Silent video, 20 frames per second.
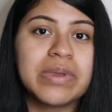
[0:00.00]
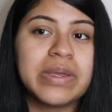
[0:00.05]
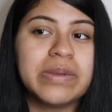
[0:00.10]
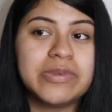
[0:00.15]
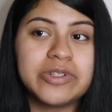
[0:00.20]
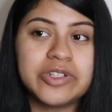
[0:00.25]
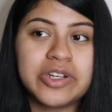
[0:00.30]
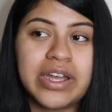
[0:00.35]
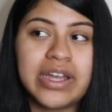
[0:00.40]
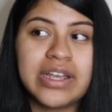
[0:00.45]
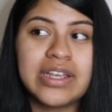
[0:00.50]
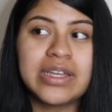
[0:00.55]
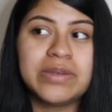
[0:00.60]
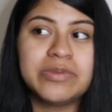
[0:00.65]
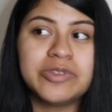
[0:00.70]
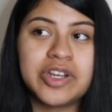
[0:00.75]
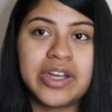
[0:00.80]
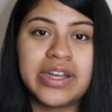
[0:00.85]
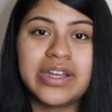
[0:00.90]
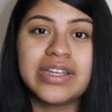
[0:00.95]
Keep trying, keep
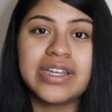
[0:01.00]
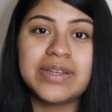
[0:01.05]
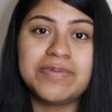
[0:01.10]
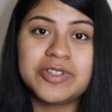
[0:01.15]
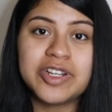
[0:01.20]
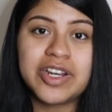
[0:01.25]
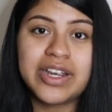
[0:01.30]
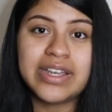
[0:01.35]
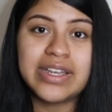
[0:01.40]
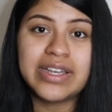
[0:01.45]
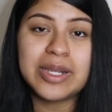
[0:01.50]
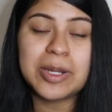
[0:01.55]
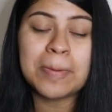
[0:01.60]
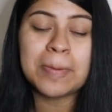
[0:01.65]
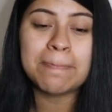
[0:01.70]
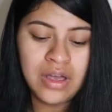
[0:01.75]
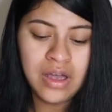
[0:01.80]
trying, keep trying.